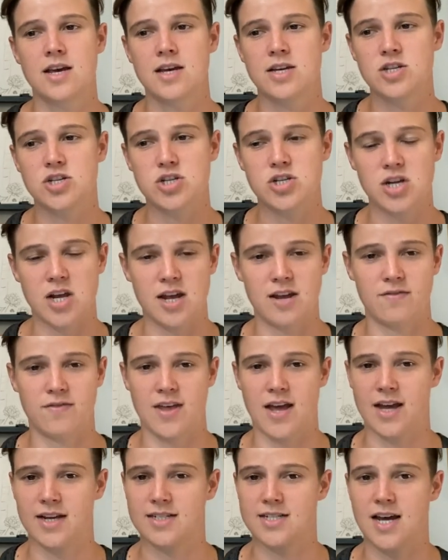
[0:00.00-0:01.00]
shave
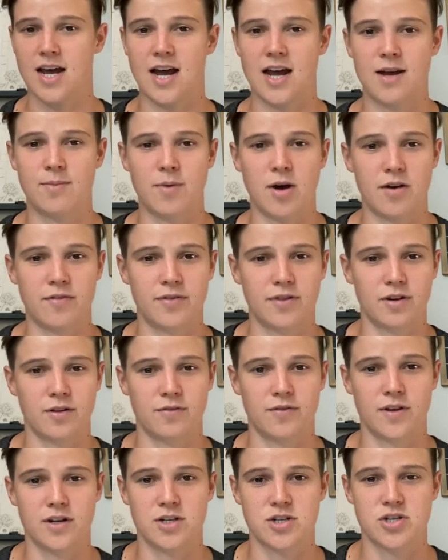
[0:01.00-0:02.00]
that time off their
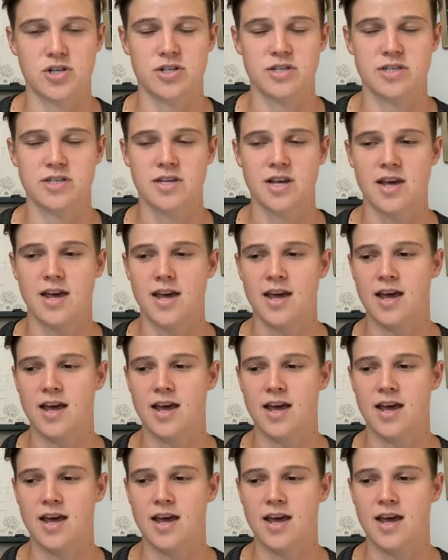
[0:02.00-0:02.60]
finishes